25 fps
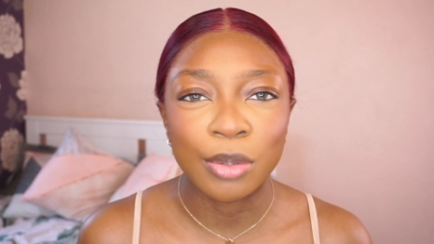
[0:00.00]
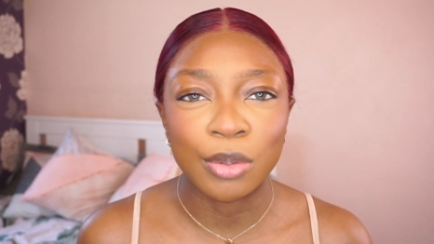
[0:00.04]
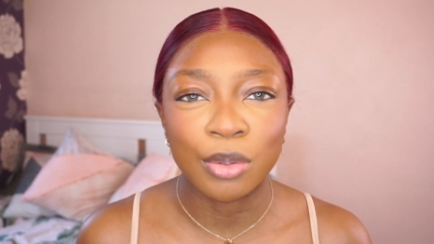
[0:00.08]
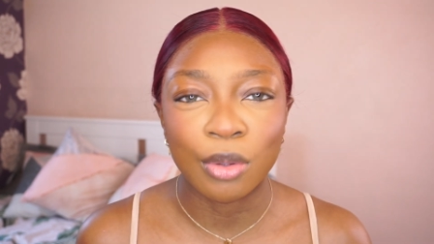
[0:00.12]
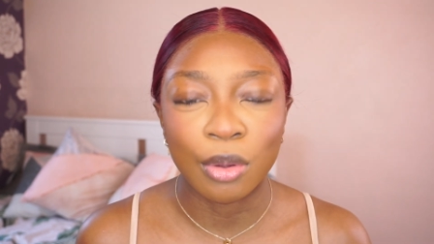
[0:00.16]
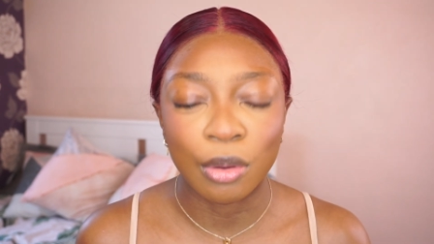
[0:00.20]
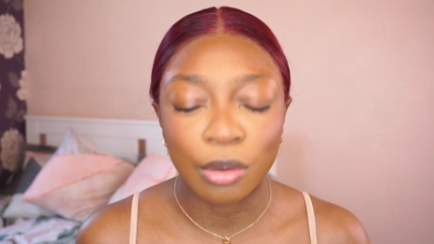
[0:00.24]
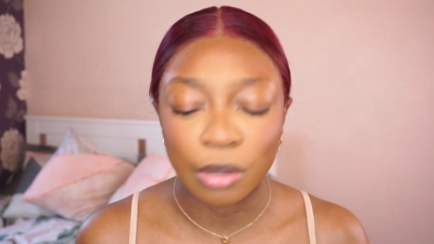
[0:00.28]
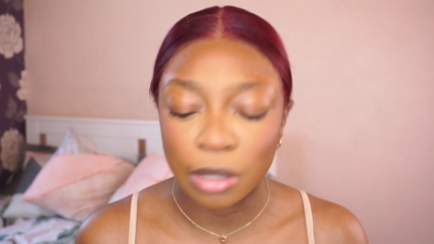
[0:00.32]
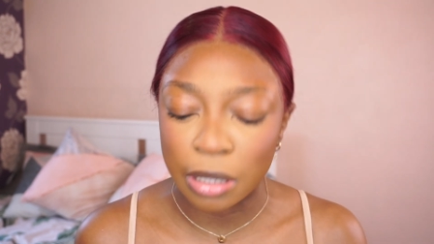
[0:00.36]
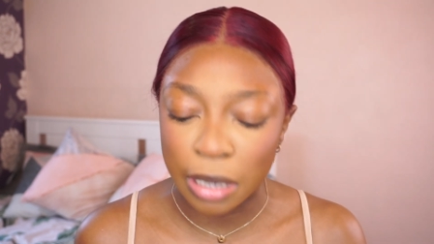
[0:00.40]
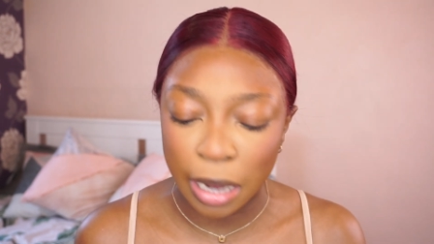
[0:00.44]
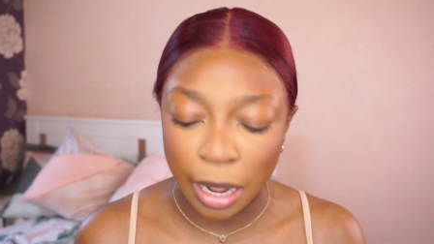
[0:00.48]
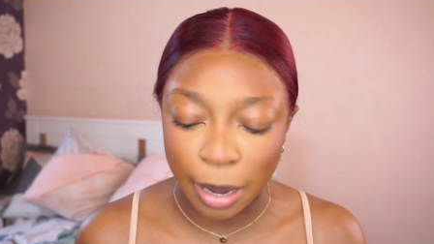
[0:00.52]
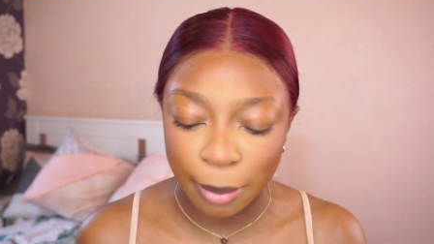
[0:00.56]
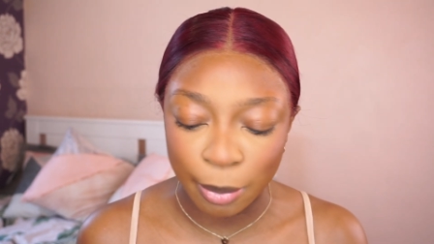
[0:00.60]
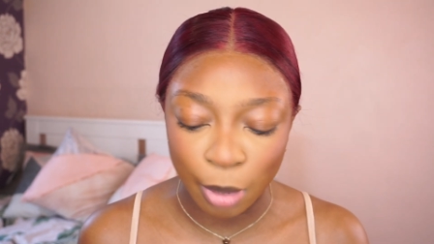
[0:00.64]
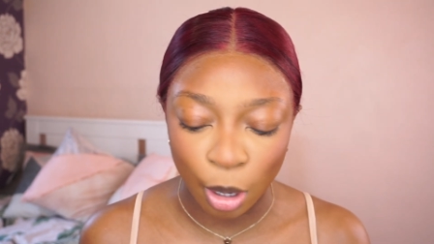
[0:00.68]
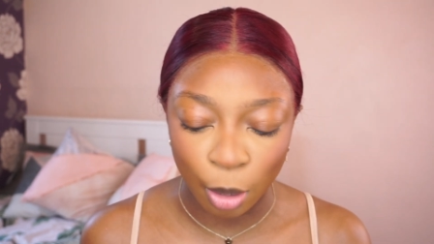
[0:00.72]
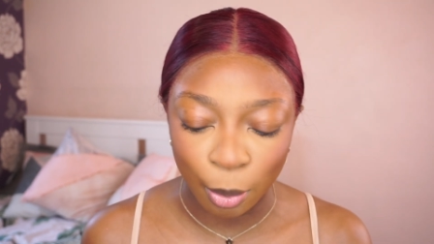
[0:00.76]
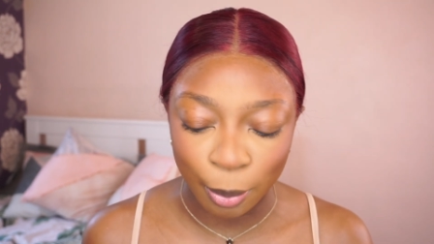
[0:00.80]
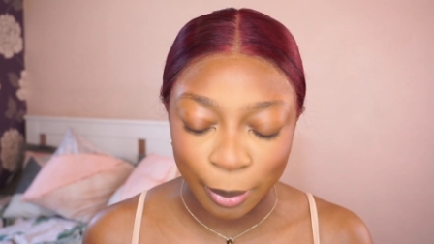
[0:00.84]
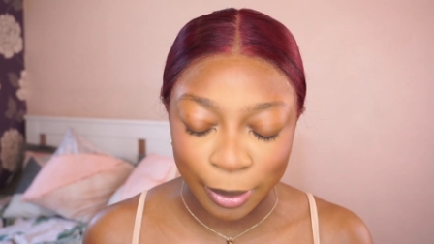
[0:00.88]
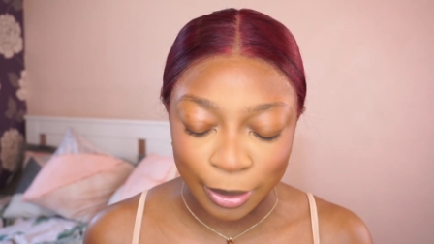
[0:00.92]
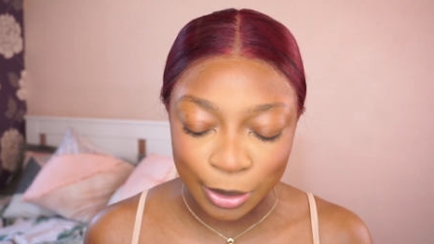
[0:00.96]
on an
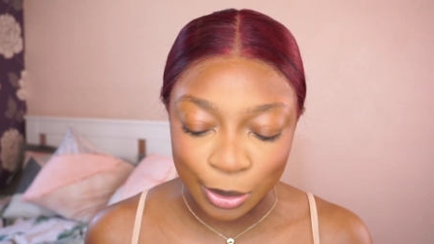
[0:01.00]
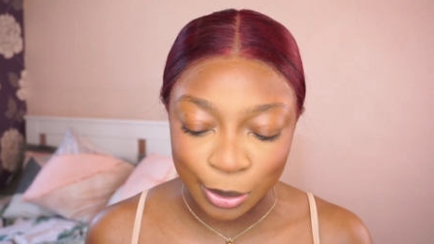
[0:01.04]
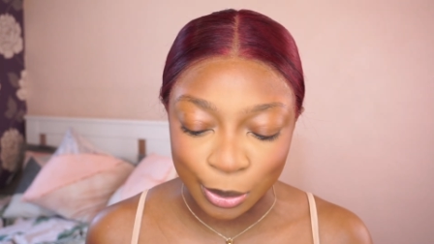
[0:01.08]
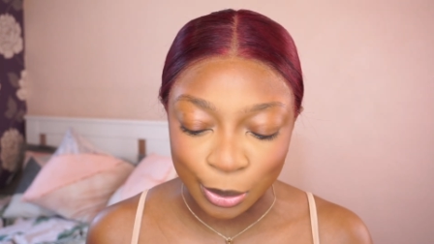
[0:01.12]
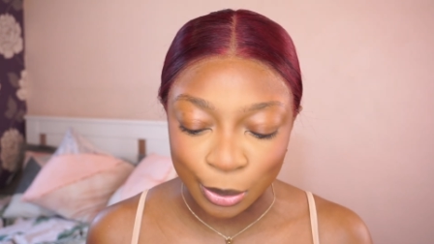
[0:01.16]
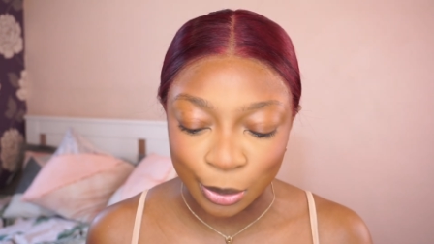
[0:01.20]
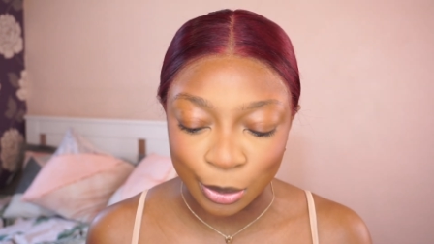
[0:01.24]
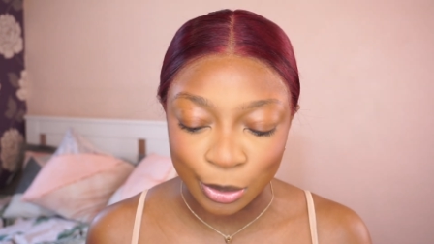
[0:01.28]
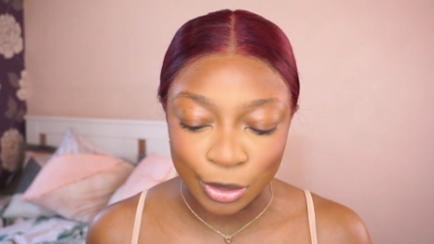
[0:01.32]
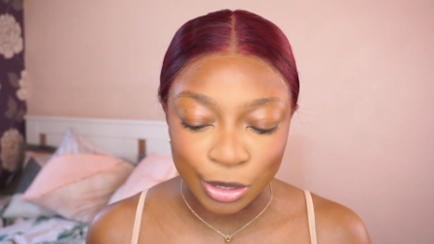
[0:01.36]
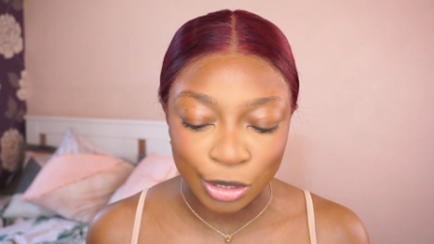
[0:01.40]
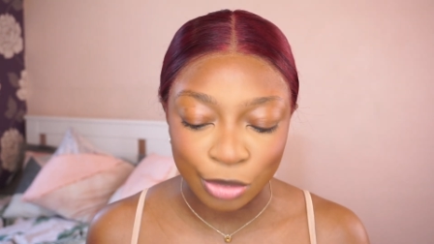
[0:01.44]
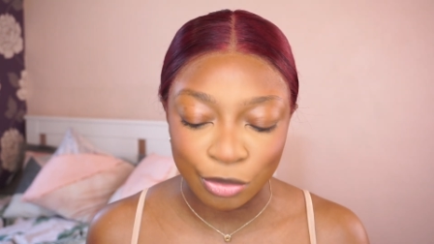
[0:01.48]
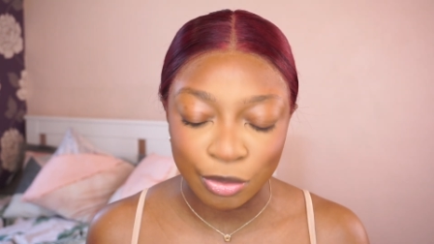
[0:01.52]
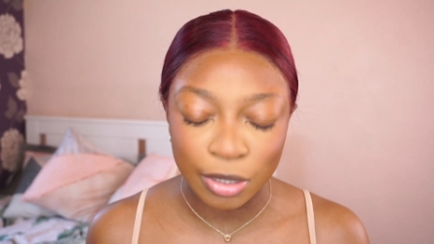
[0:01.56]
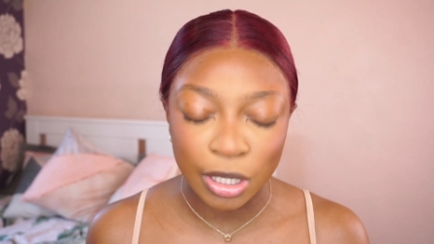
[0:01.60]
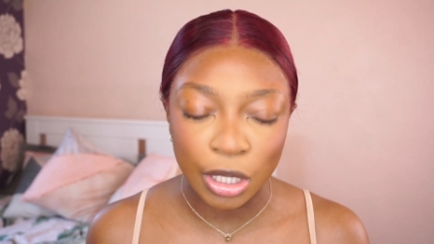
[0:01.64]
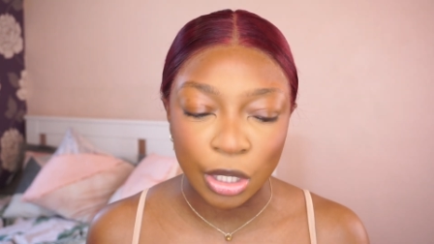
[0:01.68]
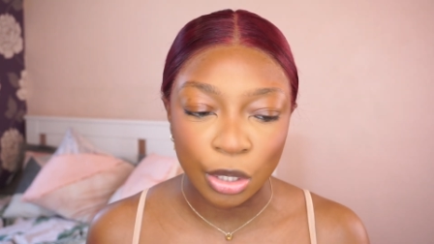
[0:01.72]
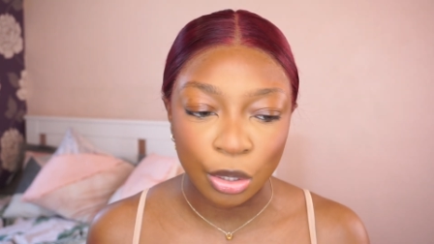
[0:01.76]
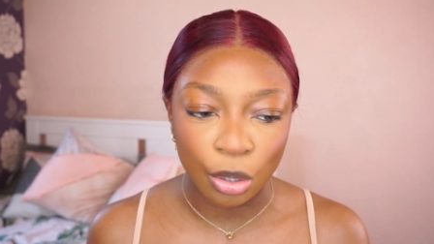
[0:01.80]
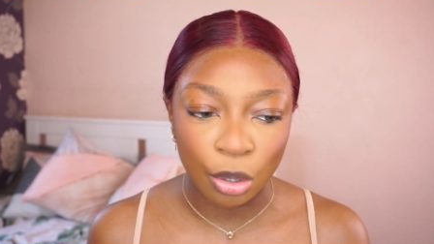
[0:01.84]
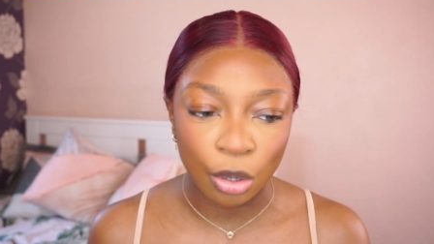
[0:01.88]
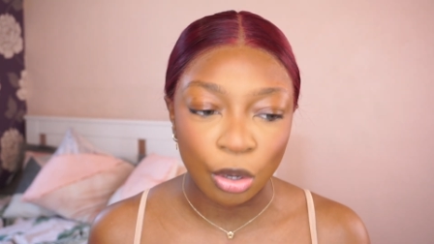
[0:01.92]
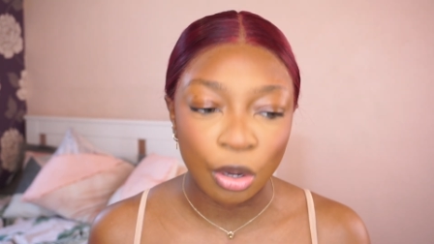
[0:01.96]
eyebrow pencil. It's really
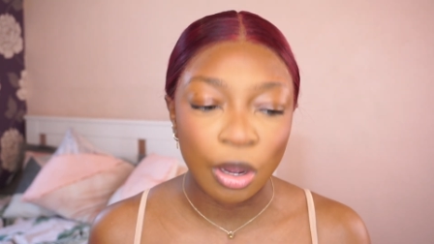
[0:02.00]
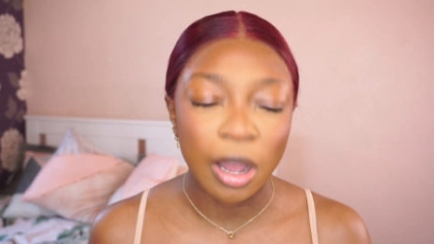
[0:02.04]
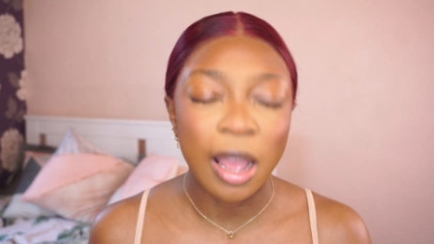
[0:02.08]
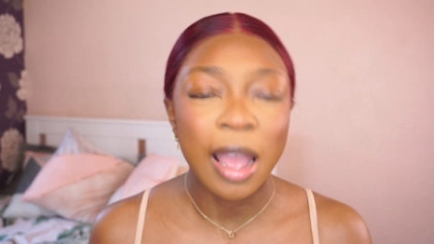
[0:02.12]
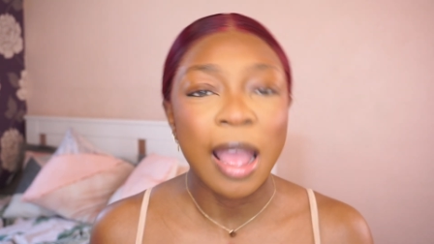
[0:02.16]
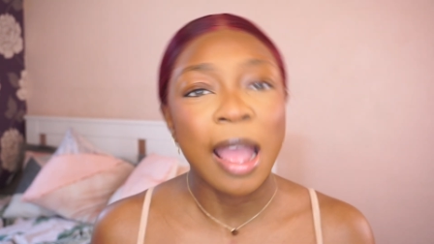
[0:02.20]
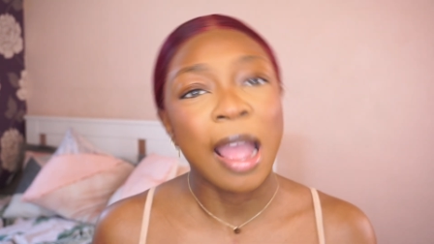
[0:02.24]
not.